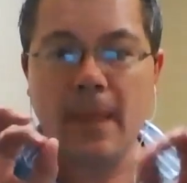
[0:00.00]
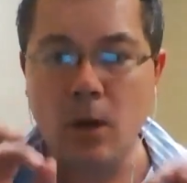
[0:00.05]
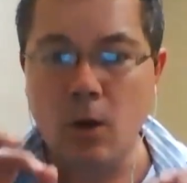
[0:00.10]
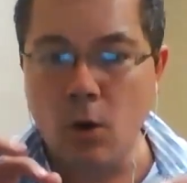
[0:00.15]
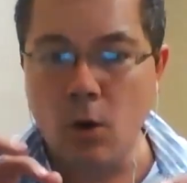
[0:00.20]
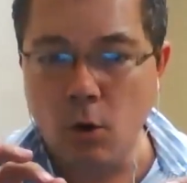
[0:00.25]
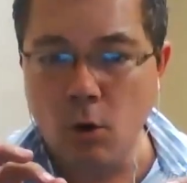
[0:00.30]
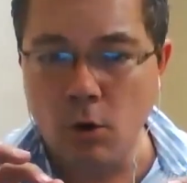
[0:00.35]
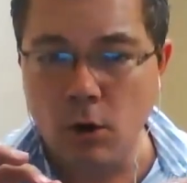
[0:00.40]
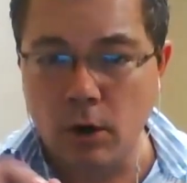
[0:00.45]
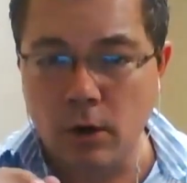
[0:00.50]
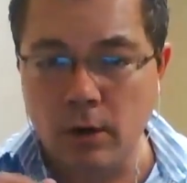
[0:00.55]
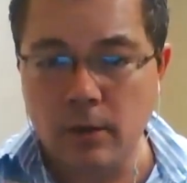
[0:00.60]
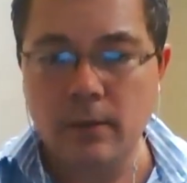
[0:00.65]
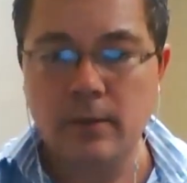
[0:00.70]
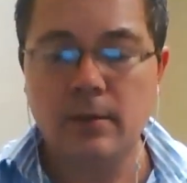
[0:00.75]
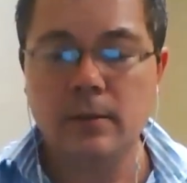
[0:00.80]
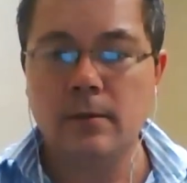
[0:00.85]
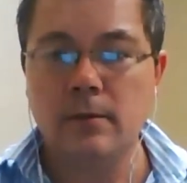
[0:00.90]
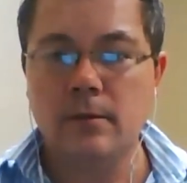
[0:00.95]

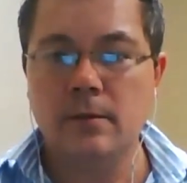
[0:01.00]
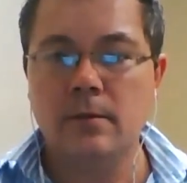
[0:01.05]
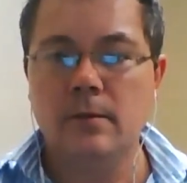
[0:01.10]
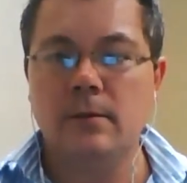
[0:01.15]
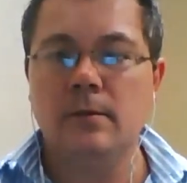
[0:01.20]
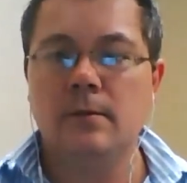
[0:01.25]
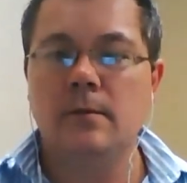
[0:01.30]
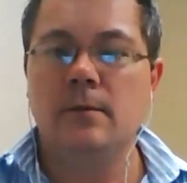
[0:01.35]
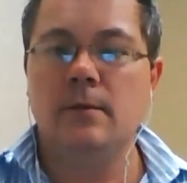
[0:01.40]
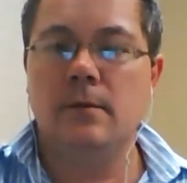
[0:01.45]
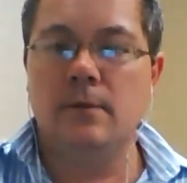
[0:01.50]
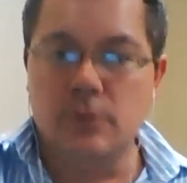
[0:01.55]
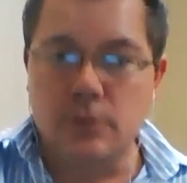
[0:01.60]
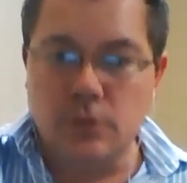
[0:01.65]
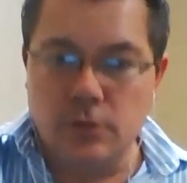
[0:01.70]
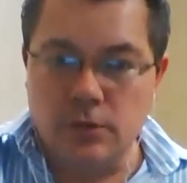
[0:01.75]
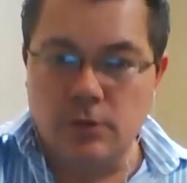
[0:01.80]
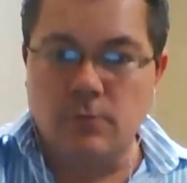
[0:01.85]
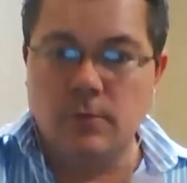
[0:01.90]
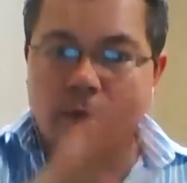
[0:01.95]
Or do
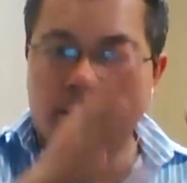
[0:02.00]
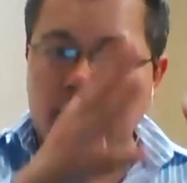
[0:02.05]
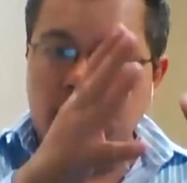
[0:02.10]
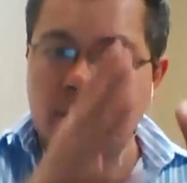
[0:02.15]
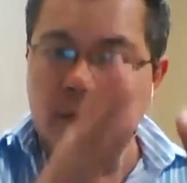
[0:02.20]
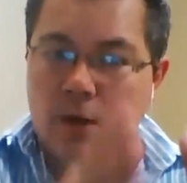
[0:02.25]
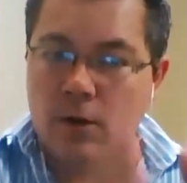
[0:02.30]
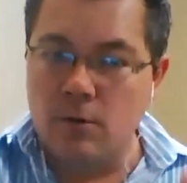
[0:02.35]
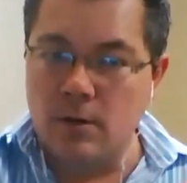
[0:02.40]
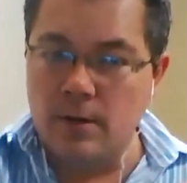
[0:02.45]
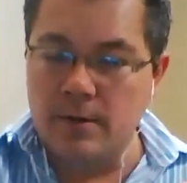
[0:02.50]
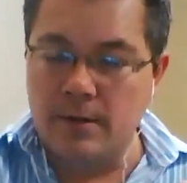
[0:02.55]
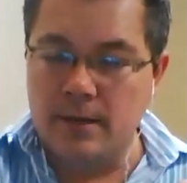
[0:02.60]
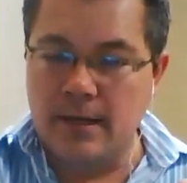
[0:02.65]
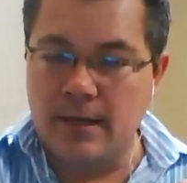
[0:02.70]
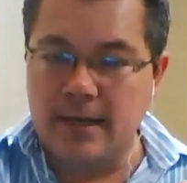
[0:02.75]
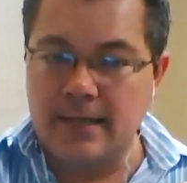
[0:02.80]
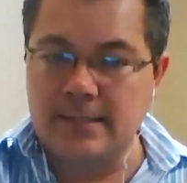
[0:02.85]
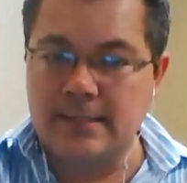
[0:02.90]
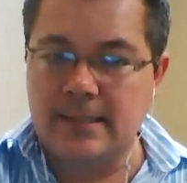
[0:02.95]
you want to go on the
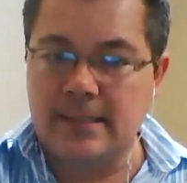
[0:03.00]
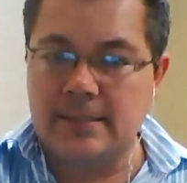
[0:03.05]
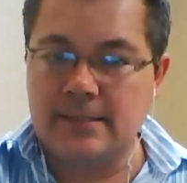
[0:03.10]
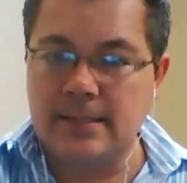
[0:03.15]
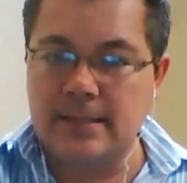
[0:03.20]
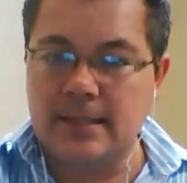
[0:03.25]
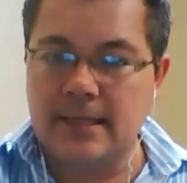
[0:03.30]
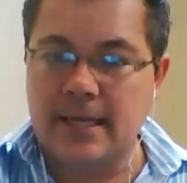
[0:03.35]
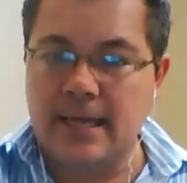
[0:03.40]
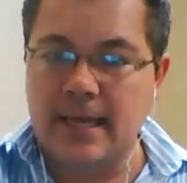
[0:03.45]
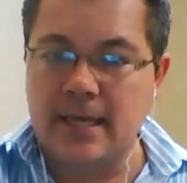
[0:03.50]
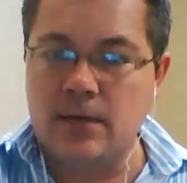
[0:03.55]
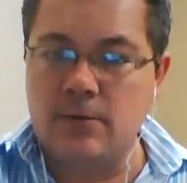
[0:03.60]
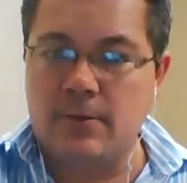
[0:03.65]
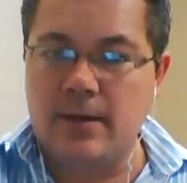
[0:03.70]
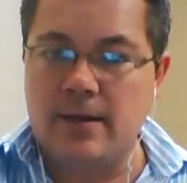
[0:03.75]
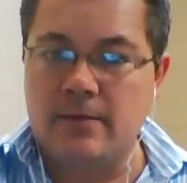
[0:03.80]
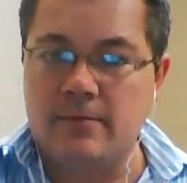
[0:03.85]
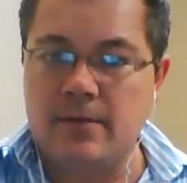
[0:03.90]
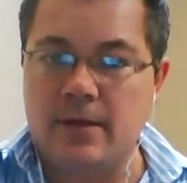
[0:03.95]
19th to the
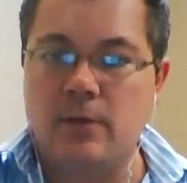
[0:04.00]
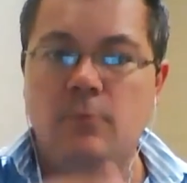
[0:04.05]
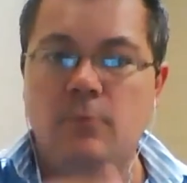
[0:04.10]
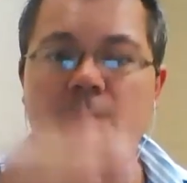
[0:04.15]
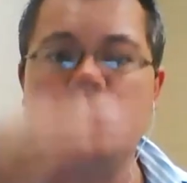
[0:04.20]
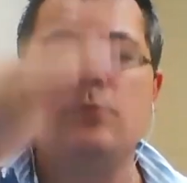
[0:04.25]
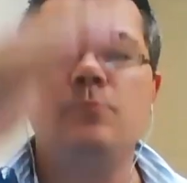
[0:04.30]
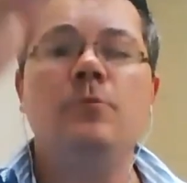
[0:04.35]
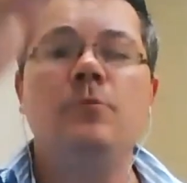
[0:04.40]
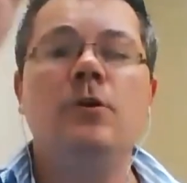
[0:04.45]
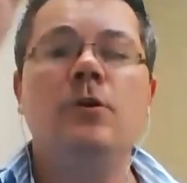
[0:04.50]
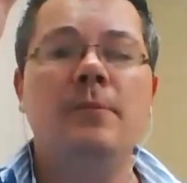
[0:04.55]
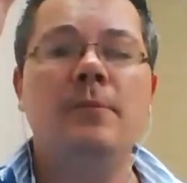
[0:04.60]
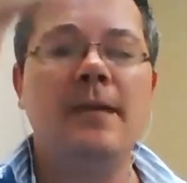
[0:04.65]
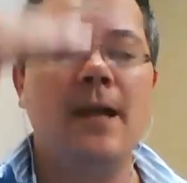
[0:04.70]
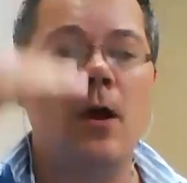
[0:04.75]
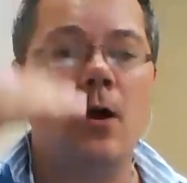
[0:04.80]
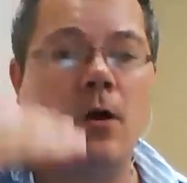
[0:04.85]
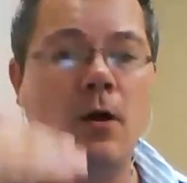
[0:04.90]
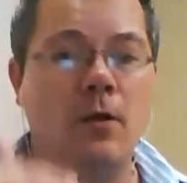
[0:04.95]
Canaway event, which will
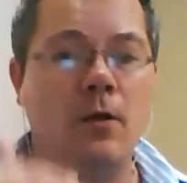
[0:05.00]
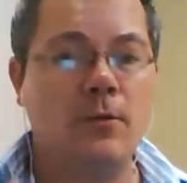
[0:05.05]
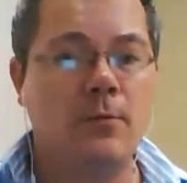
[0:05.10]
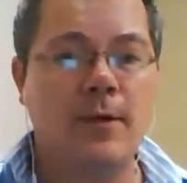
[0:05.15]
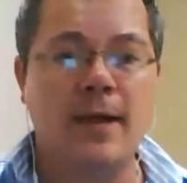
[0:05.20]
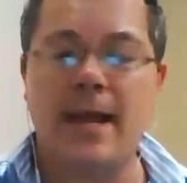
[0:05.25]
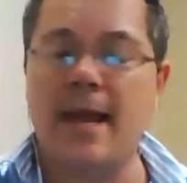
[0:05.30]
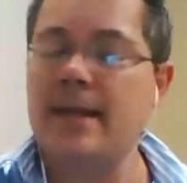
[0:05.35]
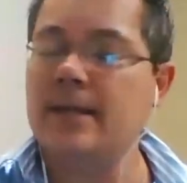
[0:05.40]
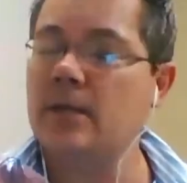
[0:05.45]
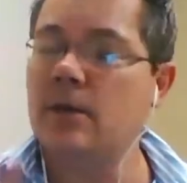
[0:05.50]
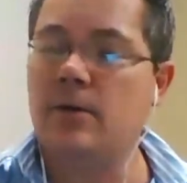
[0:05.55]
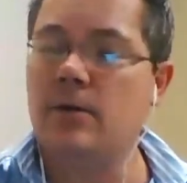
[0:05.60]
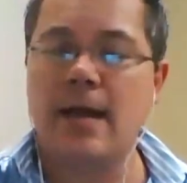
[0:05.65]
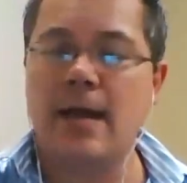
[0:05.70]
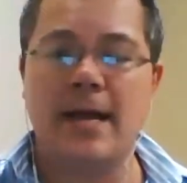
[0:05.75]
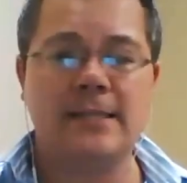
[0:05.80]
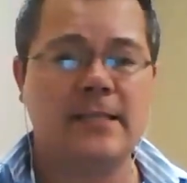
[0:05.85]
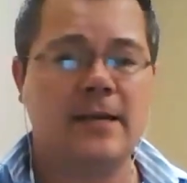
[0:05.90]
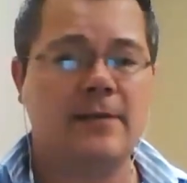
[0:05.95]
be all the way, I know,
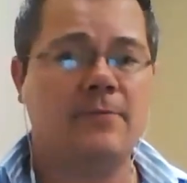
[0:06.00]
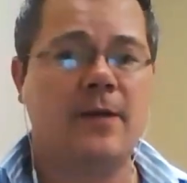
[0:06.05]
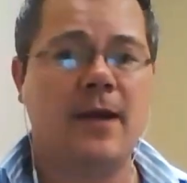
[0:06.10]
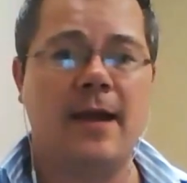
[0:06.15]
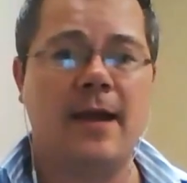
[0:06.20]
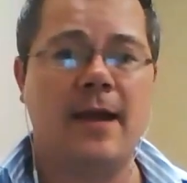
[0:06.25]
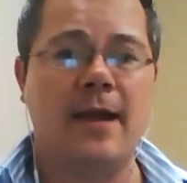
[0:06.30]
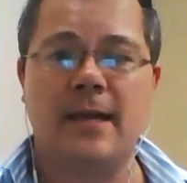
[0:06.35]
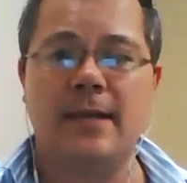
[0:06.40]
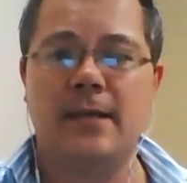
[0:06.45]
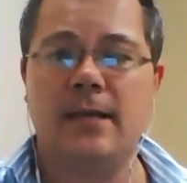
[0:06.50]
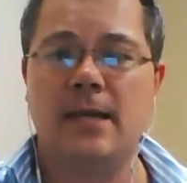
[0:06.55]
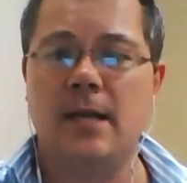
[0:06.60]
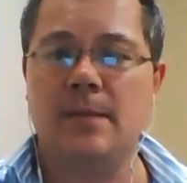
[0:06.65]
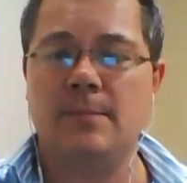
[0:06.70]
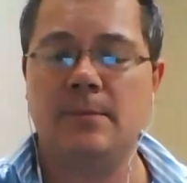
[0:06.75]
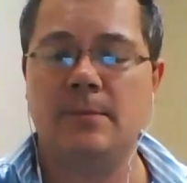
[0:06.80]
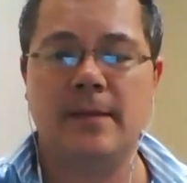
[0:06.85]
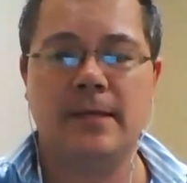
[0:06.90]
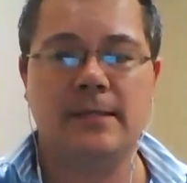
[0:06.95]
guys, I've gotten a
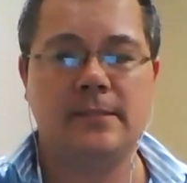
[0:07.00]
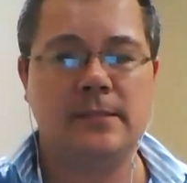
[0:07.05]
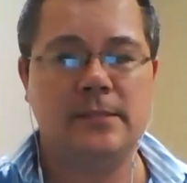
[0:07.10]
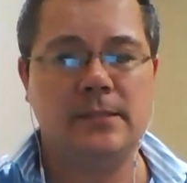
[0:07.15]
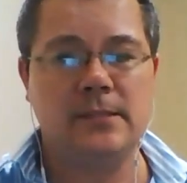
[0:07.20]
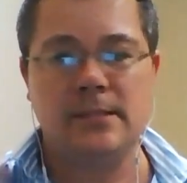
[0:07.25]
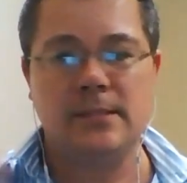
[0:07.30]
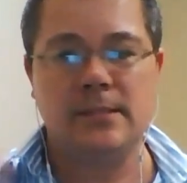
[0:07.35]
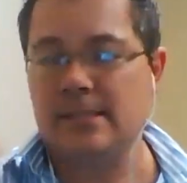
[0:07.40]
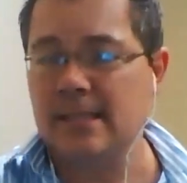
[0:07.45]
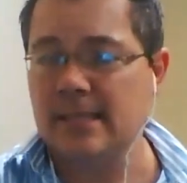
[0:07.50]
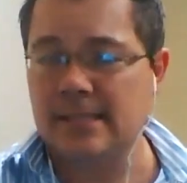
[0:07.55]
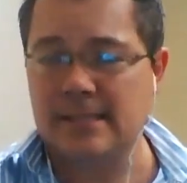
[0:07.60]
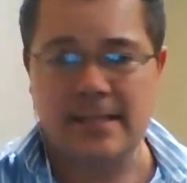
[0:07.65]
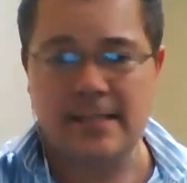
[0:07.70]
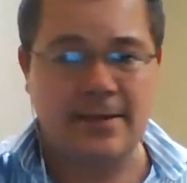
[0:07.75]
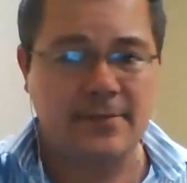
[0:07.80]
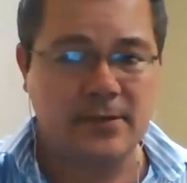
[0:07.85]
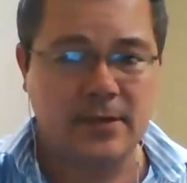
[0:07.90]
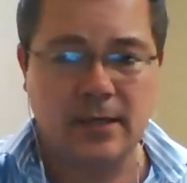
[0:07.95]
couple of messages. It says
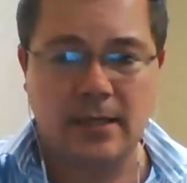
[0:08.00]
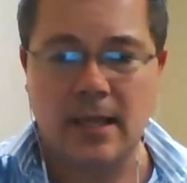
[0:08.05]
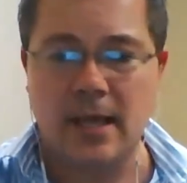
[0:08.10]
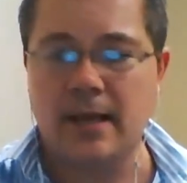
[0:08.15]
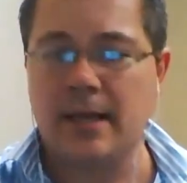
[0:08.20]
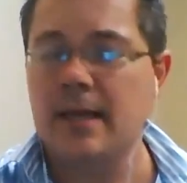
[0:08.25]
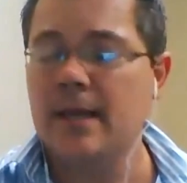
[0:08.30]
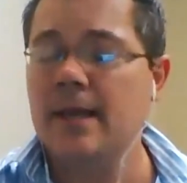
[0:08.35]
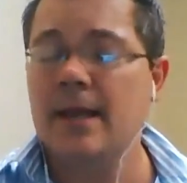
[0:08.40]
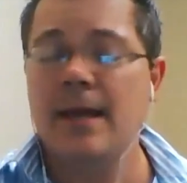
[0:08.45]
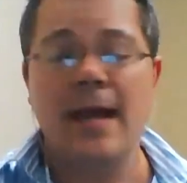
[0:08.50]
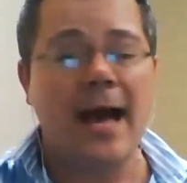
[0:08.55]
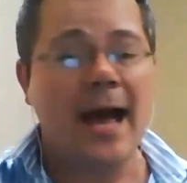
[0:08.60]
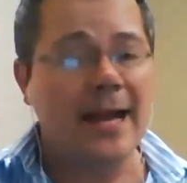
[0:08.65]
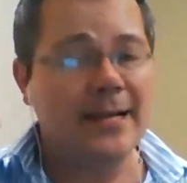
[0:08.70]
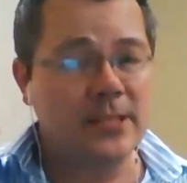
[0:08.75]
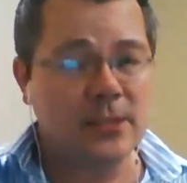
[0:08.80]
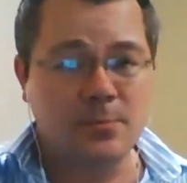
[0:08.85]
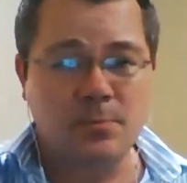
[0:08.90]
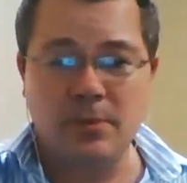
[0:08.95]
7 o'clock.
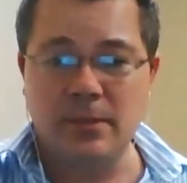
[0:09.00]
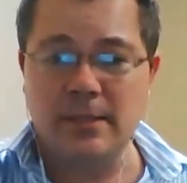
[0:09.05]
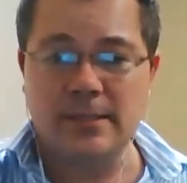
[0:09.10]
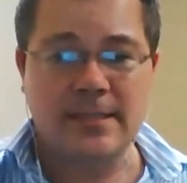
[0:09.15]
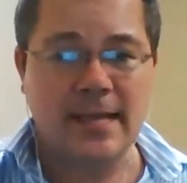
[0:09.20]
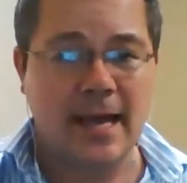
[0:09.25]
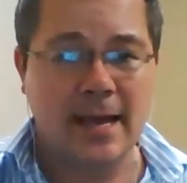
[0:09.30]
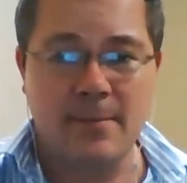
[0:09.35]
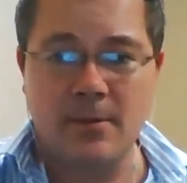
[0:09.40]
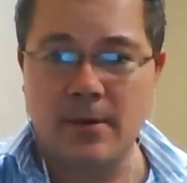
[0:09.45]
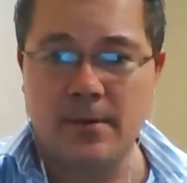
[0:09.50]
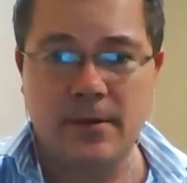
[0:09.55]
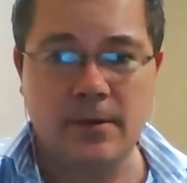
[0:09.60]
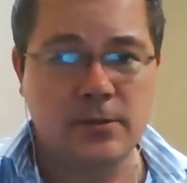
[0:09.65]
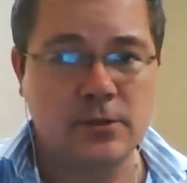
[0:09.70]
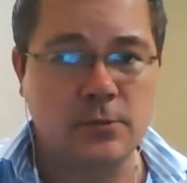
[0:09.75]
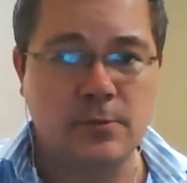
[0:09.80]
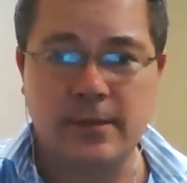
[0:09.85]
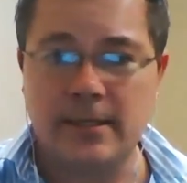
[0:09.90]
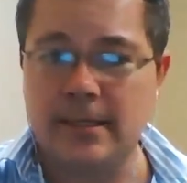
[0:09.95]
I just put a time on there
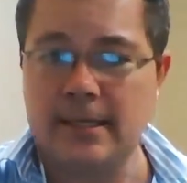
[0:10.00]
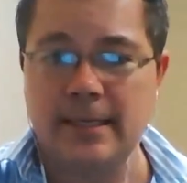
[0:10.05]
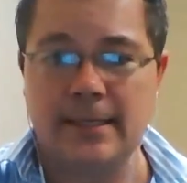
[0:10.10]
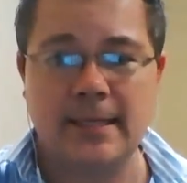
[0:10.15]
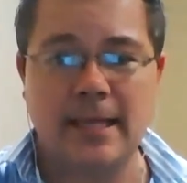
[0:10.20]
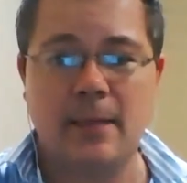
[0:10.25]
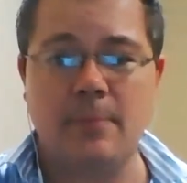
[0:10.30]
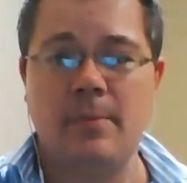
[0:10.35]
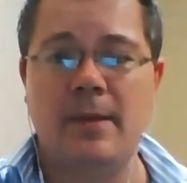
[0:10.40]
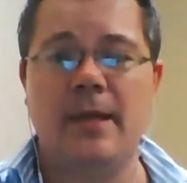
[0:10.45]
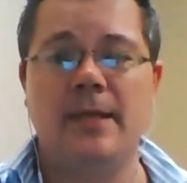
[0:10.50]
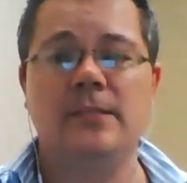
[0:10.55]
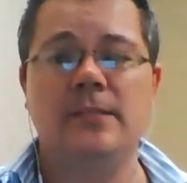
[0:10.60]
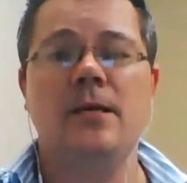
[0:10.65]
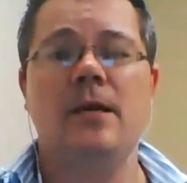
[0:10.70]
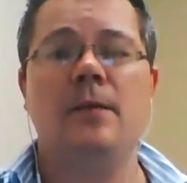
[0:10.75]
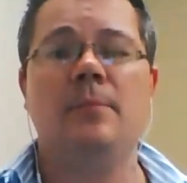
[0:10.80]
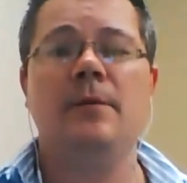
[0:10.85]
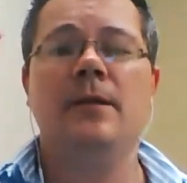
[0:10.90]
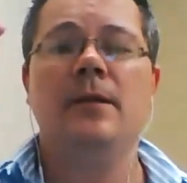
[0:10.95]
so we can get that page
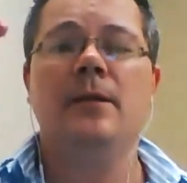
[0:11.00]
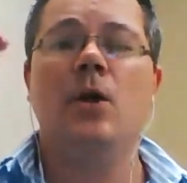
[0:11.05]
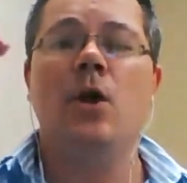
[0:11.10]
up.